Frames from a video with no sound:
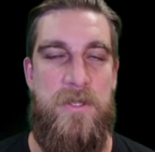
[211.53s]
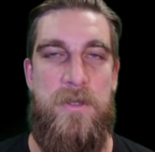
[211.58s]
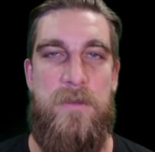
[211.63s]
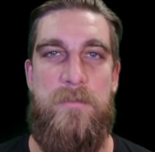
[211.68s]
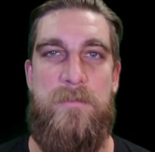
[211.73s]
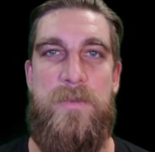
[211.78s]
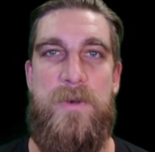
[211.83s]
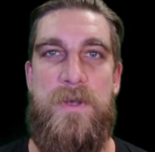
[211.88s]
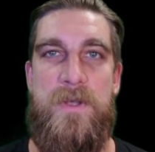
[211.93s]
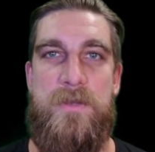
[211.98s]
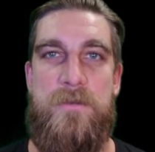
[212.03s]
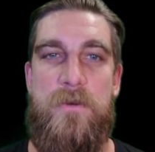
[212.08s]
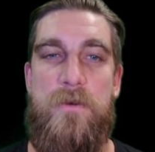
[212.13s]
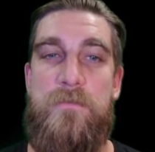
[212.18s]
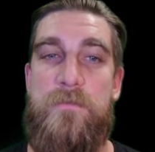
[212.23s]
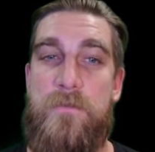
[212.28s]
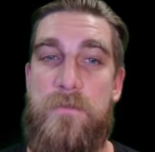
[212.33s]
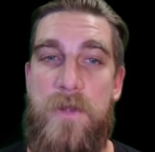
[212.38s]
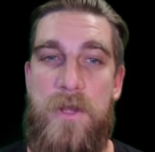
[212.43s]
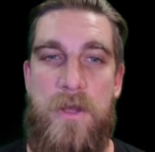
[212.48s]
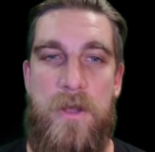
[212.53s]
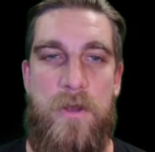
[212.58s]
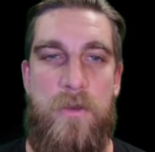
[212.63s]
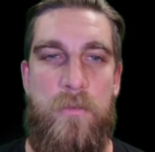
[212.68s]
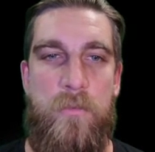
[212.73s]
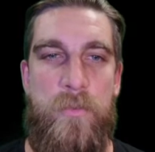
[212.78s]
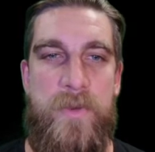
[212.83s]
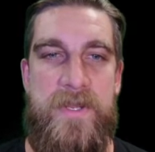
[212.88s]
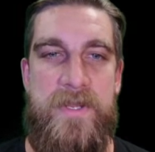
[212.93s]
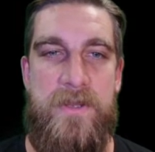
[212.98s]
But
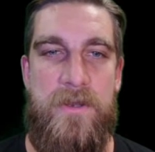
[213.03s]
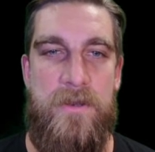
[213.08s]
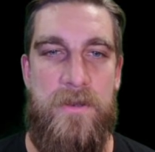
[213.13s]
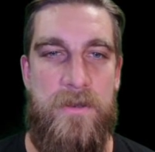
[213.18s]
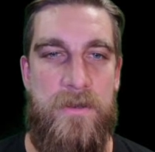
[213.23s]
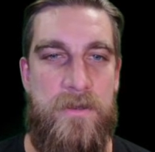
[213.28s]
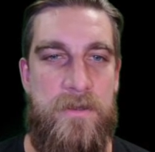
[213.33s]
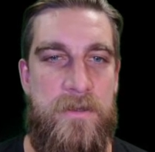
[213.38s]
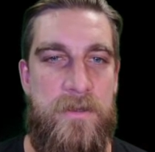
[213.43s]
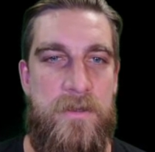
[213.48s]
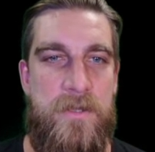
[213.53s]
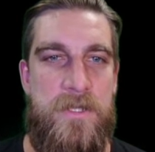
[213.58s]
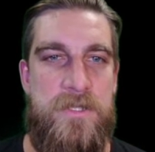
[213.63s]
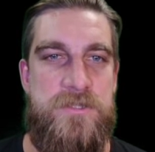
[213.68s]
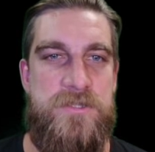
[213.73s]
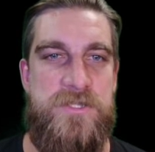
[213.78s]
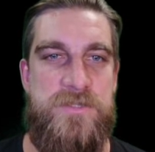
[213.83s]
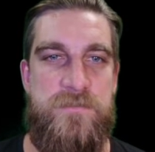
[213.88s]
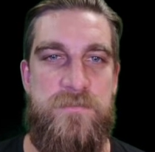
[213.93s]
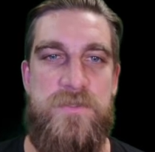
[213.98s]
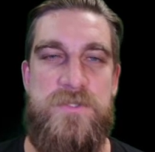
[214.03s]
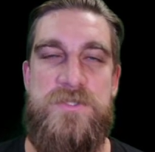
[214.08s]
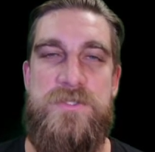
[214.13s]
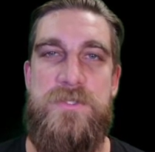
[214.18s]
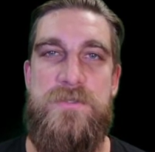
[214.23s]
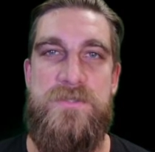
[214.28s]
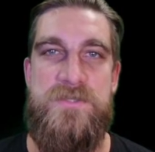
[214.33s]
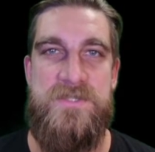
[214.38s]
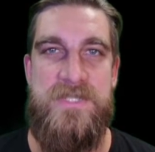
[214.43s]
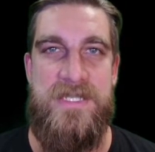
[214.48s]
overall, we are just
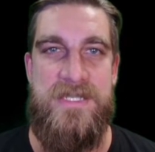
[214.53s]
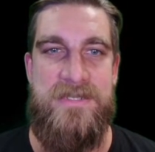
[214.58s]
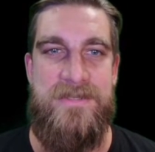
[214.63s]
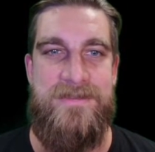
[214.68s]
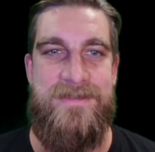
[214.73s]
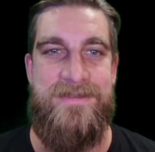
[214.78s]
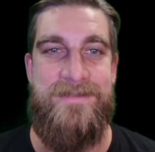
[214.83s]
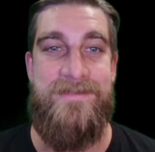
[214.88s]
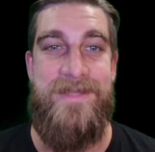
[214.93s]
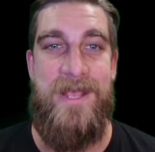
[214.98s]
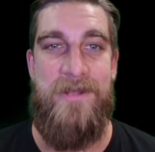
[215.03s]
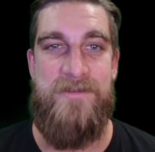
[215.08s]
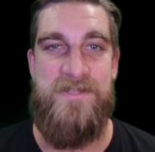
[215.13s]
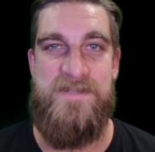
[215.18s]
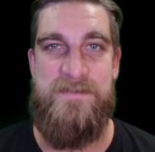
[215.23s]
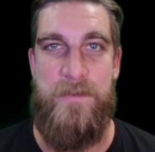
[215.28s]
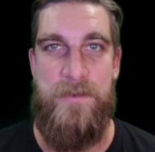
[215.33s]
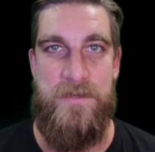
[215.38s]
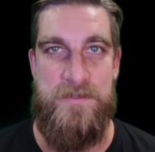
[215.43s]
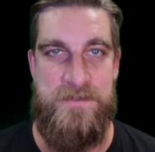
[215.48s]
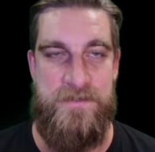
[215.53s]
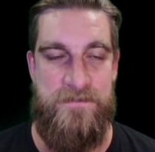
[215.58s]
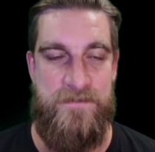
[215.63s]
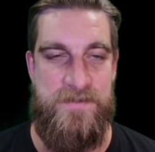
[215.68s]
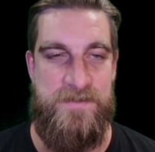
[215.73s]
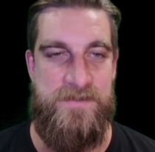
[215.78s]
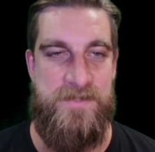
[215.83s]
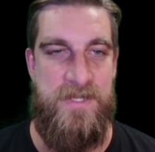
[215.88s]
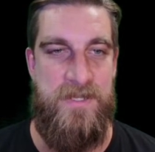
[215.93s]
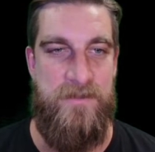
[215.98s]
reducing the loudest parts of the
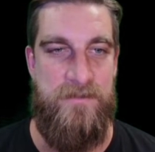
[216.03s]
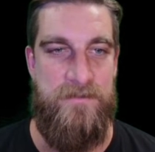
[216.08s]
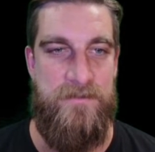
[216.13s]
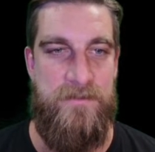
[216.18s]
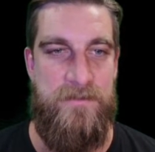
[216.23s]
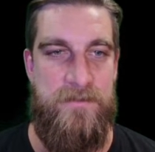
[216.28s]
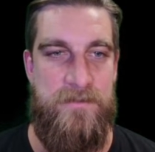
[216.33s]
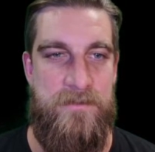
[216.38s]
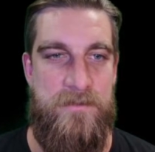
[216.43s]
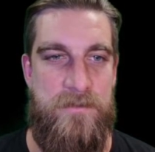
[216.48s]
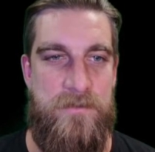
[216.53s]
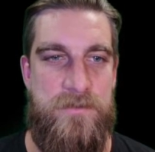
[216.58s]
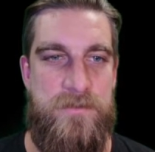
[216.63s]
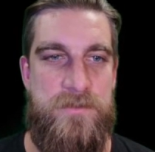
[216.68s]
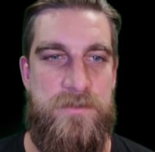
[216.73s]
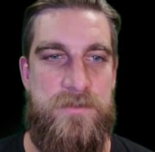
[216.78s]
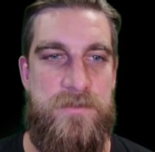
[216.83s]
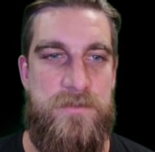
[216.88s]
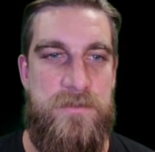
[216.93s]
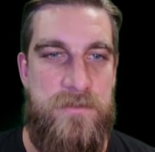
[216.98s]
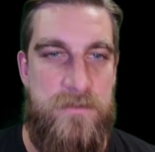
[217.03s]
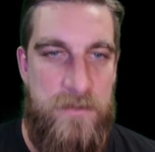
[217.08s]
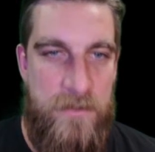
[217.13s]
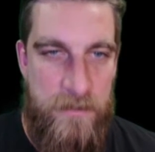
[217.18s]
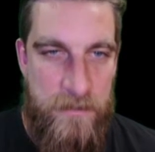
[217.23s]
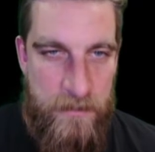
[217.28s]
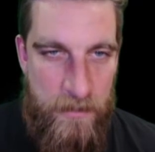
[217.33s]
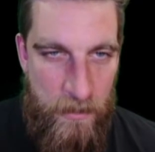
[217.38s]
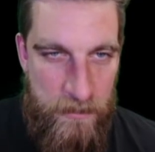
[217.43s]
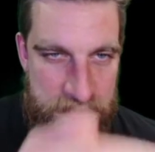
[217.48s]
sound
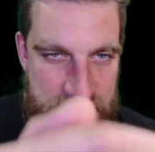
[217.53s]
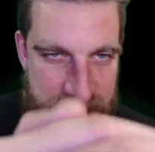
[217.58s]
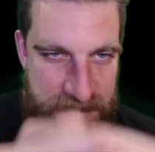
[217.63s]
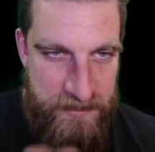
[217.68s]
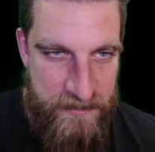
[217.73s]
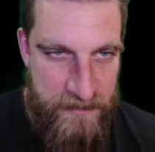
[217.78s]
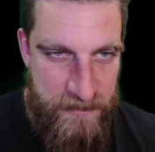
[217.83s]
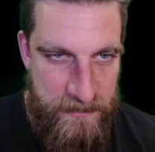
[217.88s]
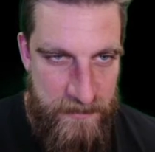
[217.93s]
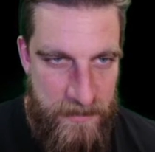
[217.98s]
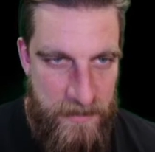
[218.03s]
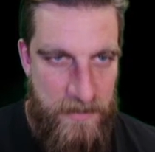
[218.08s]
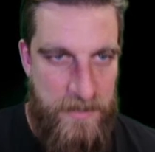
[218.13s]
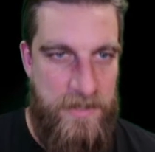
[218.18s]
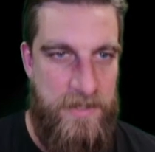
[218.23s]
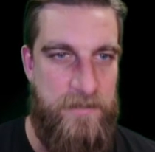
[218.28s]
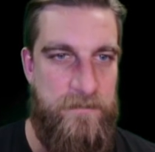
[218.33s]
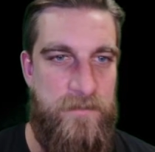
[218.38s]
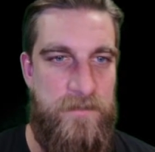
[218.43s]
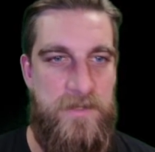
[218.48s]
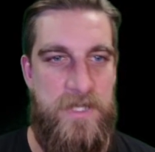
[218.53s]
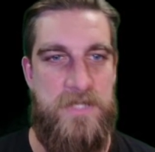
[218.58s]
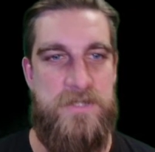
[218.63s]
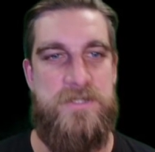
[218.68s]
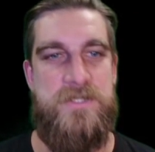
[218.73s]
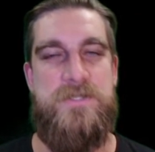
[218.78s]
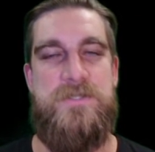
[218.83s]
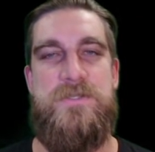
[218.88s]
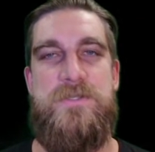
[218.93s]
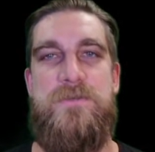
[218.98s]
closer in
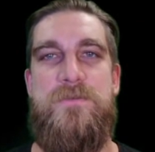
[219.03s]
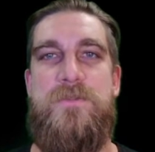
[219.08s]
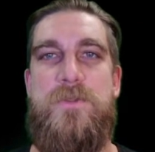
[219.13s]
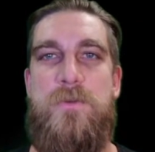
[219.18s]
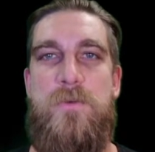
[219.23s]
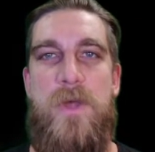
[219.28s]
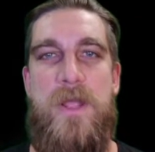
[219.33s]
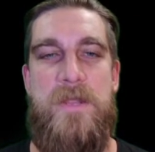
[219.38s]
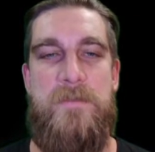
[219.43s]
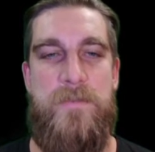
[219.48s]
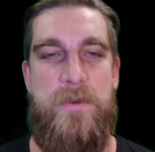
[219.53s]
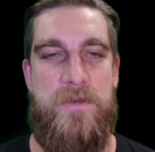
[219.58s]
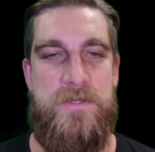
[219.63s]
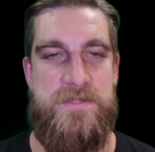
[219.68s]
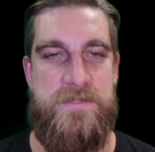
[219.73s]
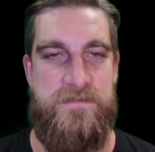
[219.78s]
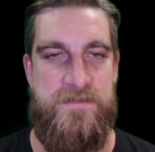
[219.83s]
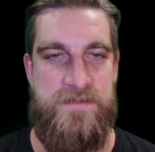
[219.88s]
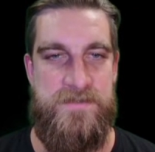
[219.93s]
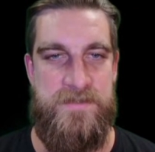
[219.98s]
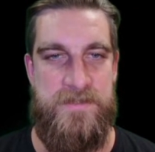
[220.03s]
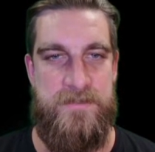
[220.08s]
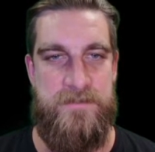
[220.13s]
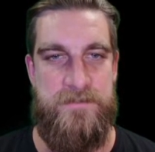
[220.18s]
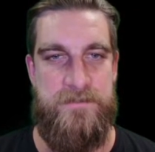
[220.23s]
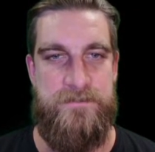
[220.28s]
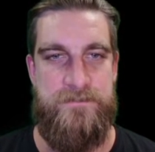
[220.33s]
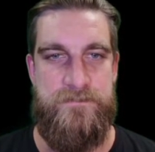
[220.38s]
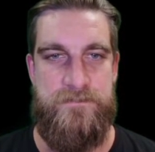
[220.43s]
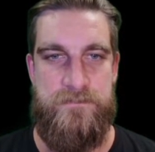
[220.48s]
relation to the quiet parts of a
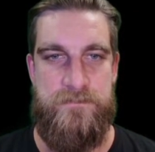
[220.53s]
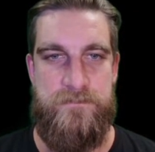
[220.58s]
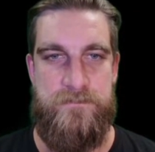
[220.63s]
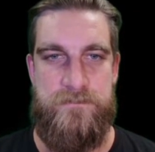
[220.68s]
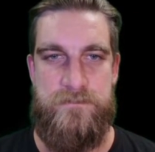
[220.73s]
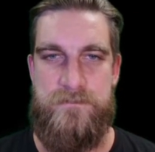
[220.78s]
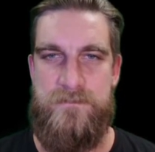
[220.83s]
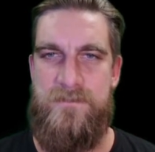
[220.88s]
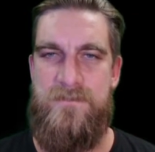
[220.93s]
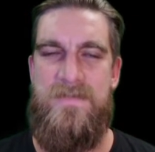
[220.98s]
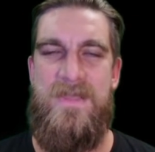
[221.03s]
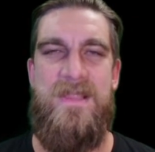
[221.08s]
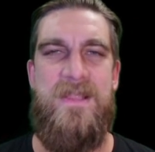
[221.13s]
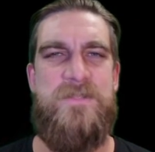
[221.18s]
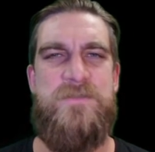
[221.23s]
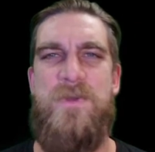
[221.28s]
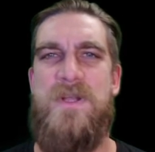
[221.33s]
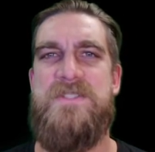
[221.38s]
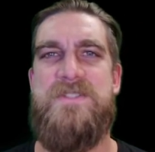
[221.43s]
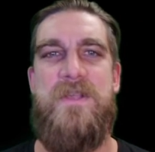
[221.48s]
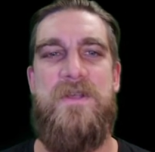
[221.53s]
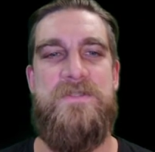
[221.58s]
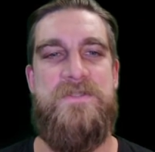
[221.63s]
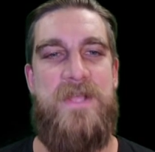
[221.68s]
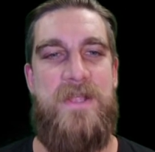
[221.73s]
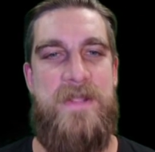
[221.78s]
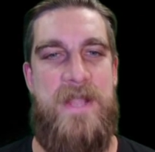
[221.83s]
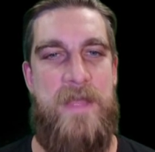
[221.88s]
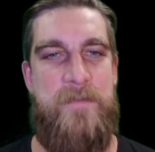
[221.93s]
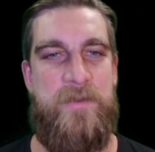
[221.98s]
sound. That's why it's called
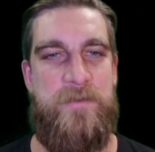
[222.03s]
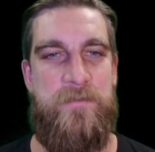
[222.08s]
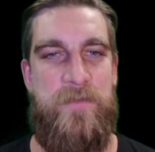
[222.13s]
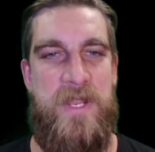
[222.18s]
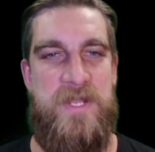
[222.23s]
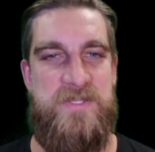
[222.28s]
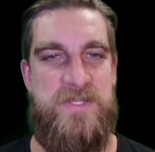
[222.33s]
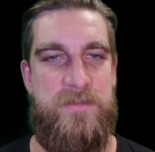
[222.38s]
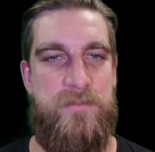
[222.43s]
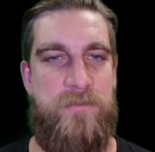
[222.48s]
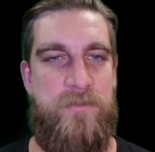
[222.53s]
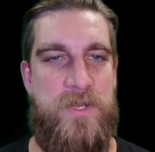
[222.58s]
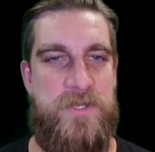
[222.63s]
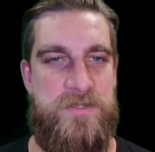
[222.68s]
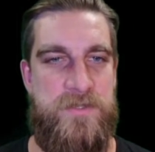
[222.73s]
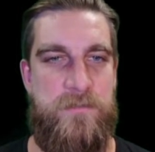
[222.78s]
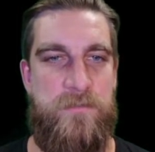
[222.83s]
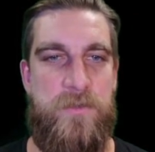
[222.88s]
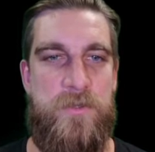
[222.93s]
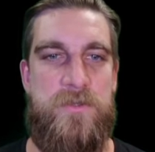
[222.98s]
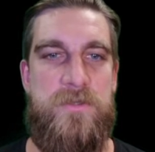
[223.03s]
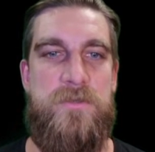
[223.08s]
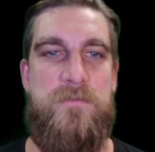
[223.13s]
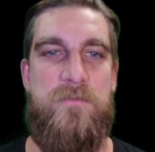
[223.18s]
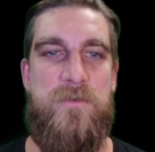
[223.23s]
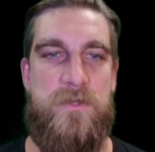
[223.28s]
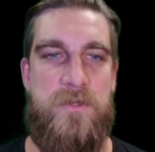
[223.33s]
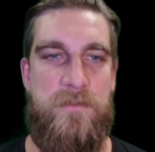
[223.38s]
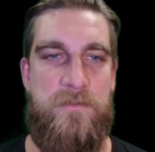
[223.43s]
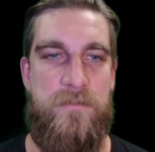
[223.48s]
dynamic range compression.
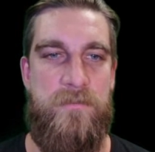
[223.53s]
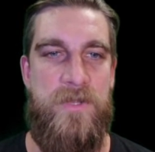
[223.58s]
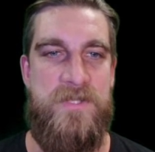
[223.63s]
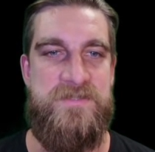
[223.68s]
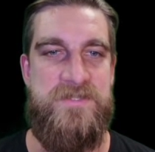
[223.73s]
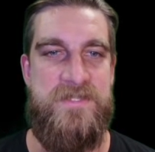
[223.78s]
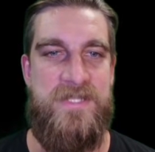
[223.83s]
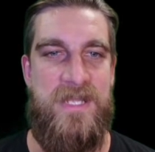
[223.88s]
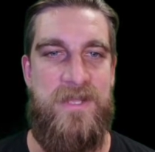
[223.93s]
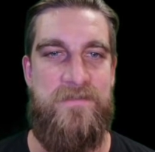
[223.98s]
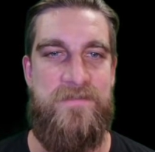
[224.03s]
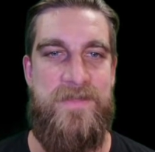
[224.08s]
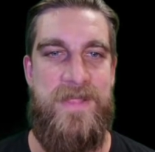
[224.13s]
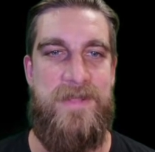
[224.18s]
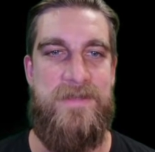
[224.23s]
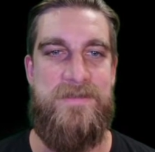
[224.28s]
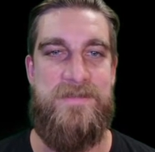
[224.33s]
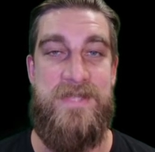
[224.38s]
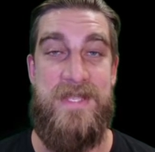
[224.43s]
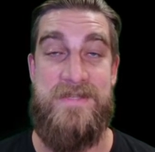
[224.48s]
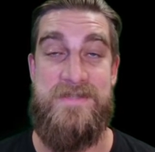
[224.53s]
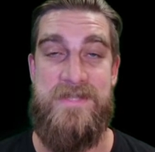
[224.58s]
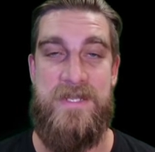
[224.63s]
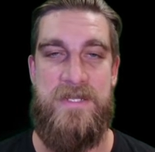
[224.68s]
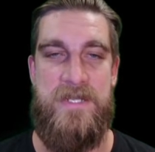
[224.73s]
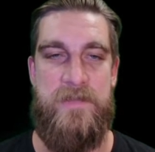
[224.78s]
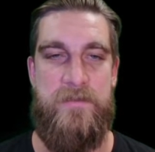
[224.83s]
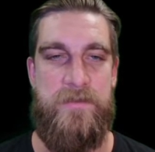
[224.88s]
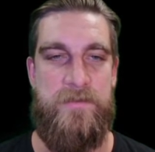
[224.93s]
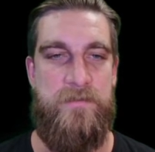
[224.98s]
We're compressing out that
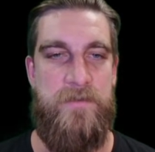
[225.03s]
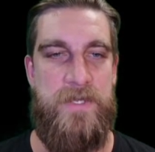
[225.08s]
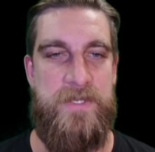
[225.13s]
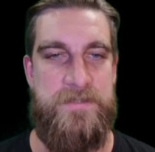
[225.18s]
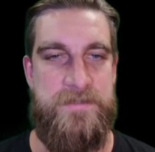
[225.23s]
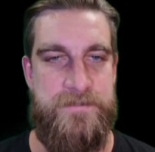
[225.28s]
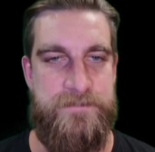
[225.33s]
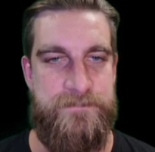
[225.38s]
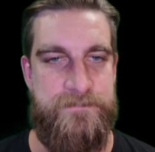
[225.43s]
dynamic range.